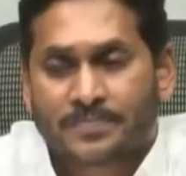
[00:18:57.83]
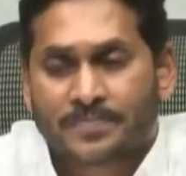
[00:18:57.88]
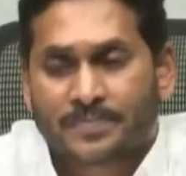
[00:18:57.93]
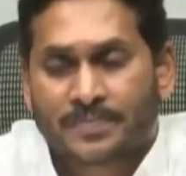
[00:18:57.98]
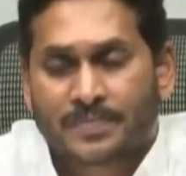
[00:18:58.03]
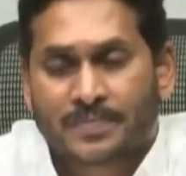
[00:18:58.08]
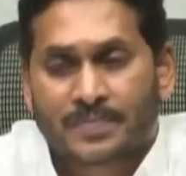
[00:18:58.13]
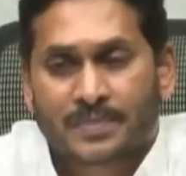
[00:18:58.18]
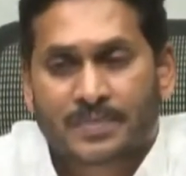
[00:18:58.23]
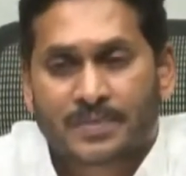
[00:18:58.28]

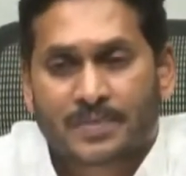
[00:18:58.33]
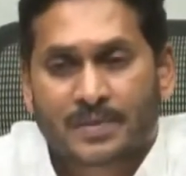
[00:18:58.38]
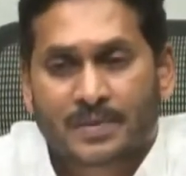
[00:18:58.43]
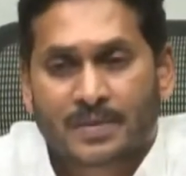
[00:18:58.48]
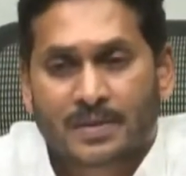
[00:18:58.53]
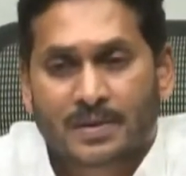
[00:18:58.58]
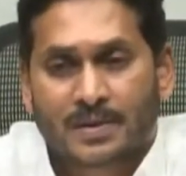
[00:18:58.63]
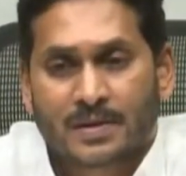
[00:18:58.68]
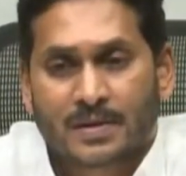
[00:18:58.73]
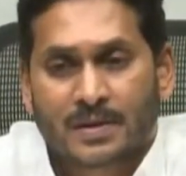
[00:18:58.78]

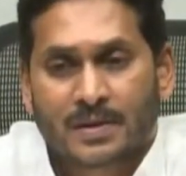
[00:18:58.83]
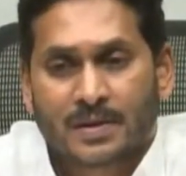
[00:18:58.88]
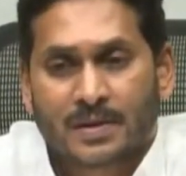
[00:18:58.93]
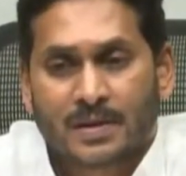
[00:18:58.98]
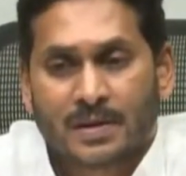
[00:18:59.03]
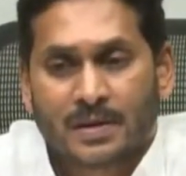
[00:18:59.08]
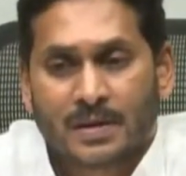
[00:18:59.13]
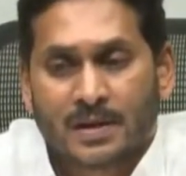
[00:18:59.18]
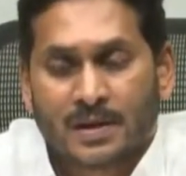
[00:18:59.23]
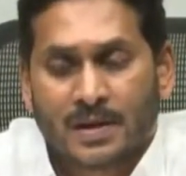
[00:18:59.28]

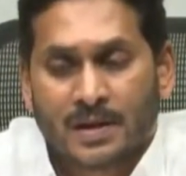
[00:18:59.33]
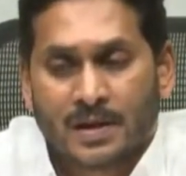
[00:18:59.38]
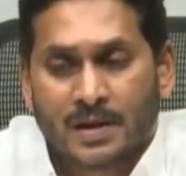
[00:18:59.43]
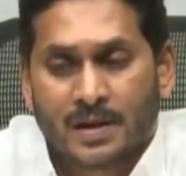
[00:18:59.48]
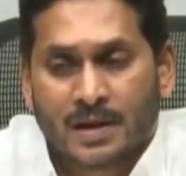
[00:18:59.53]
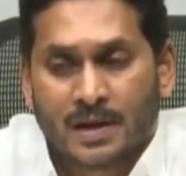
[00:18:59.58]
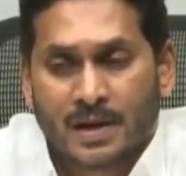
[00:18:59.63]
(silence)